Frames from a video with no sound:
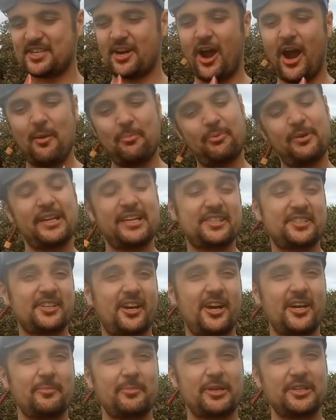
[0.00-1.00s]
I'm pretty
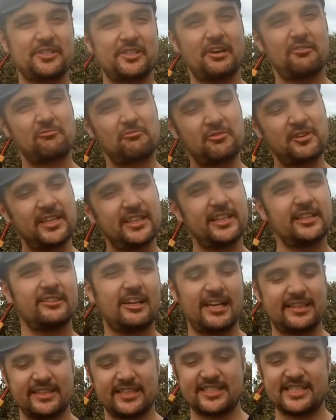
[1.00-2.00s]
excited because I really
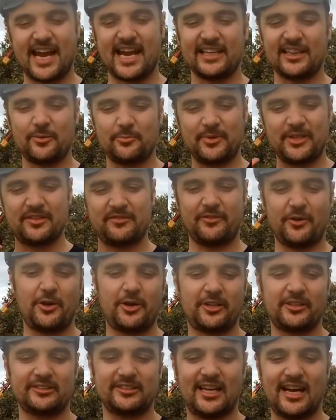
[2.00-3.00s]
like the Talon with the
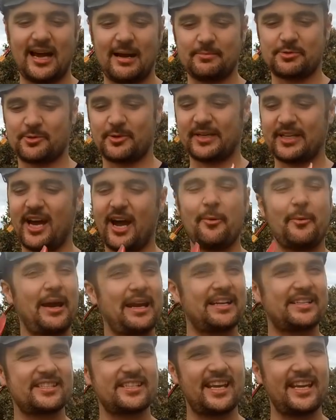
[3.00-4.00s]
vertical arm, so I can't wait
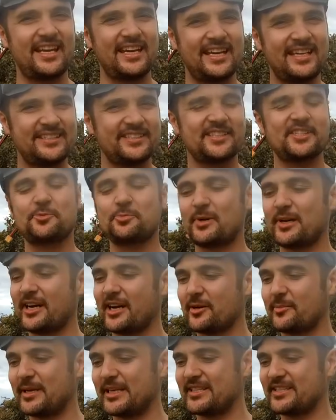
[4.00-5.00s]
to see, is this one going
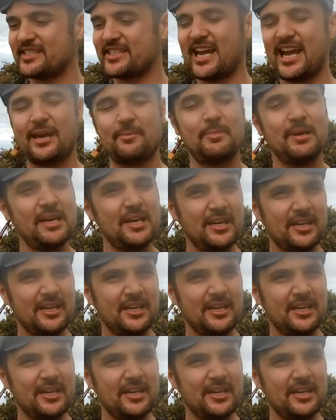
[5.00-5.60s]
to be the same?